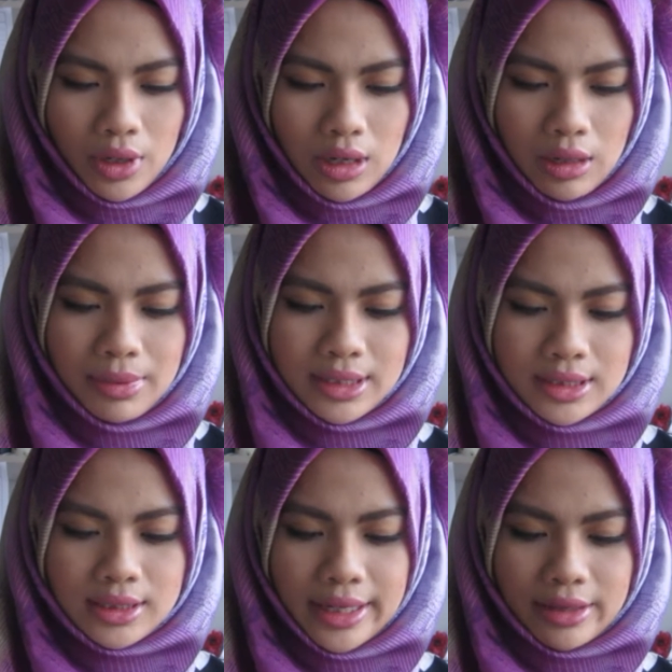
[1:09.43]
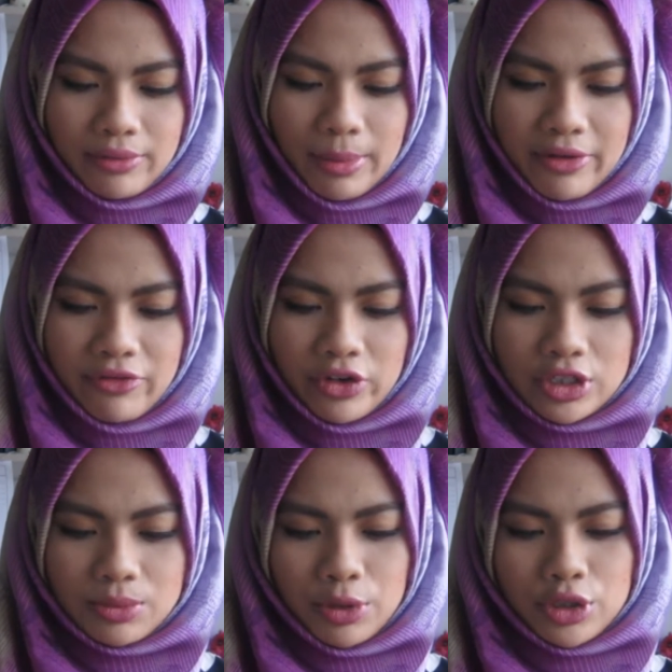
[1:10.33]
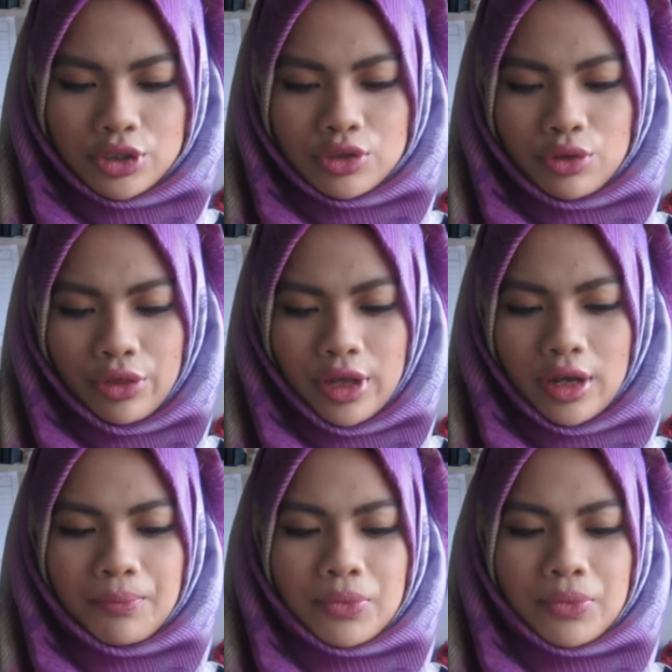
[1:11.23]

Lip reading: But this is like my first personal thing.